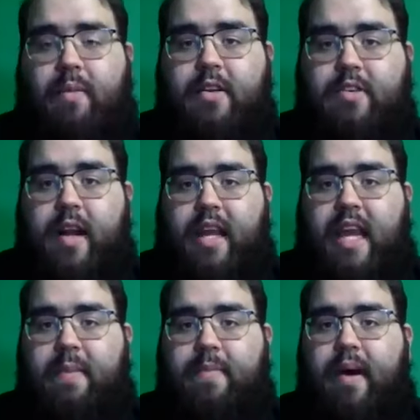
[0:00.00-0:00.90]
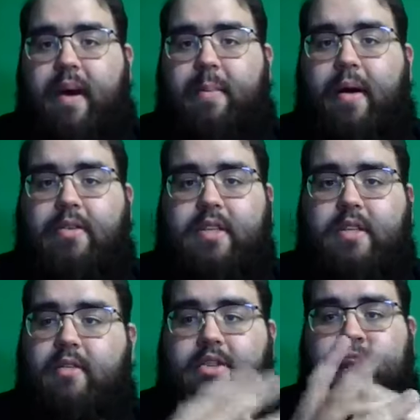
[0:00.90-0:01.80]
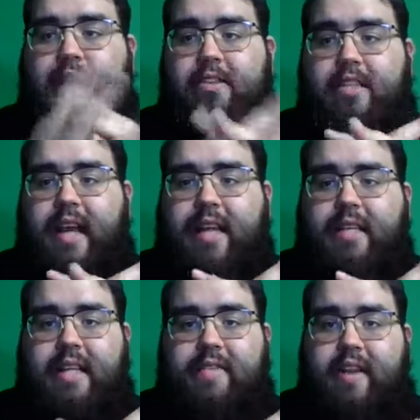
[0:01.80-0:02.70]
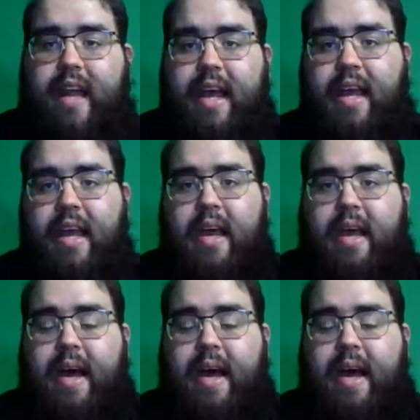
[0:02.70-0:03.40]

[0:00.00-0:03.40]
I'm going to try to keep posting little challenges like this every day.